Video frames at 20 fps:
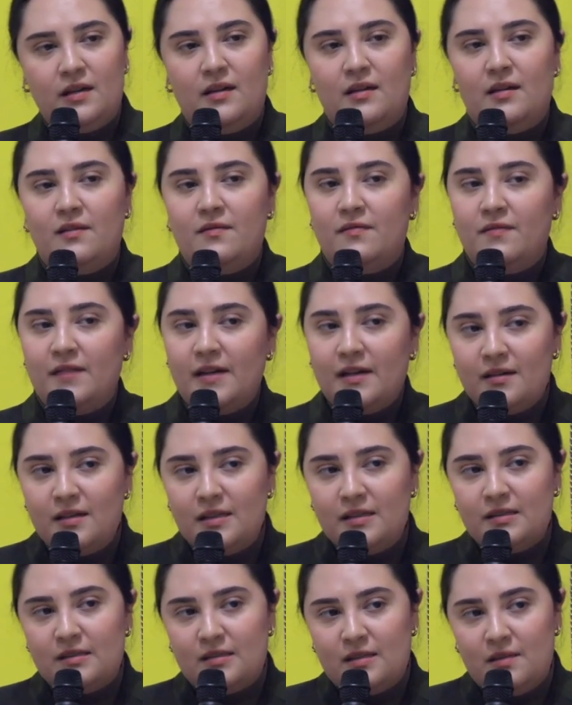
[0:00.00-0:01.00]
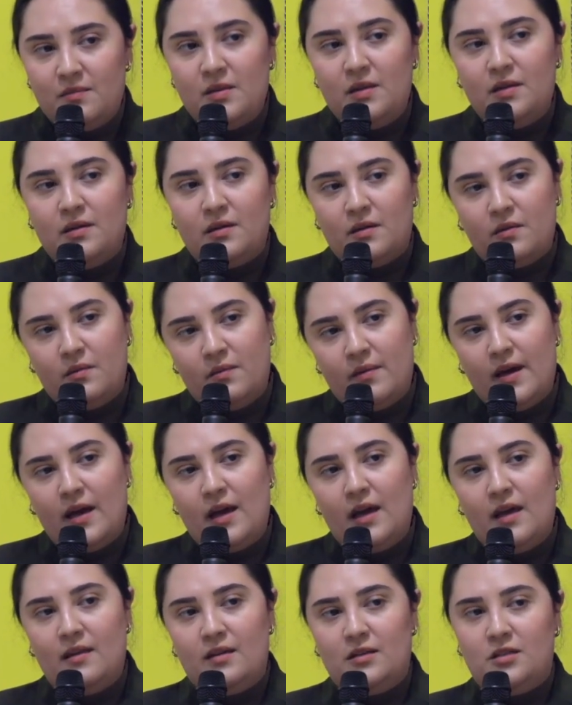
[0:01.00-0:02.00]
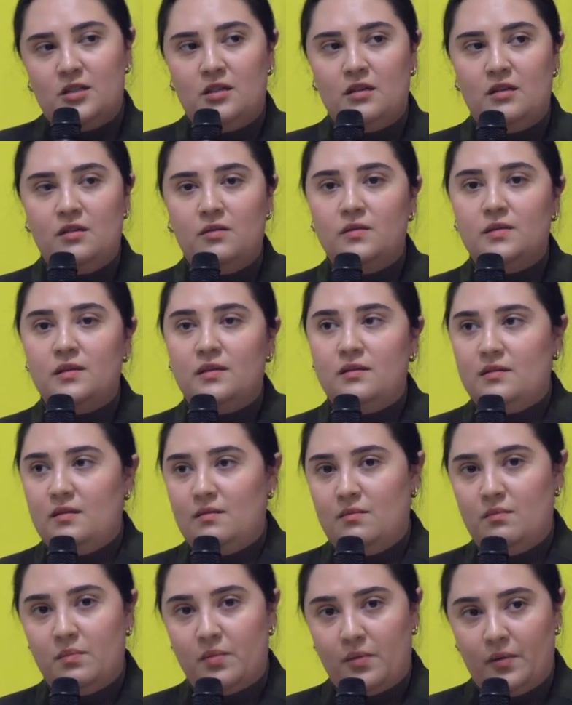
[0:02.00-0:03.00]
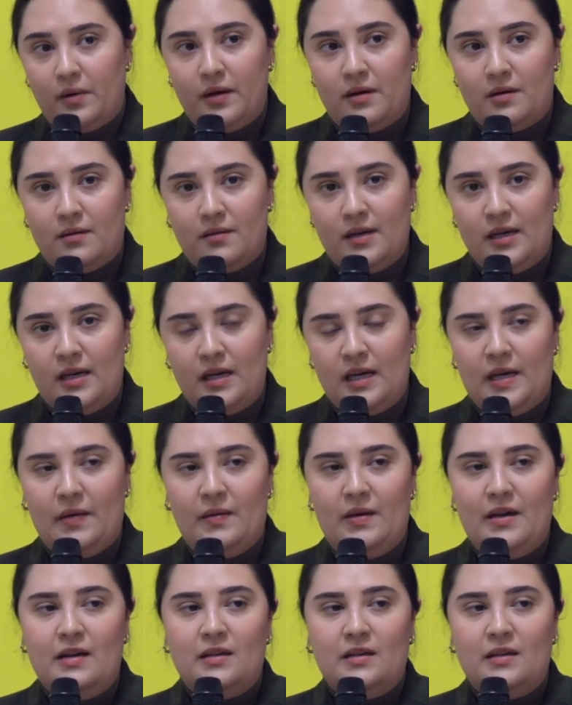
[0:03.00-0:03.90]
in a very similar way that she uses embroidery.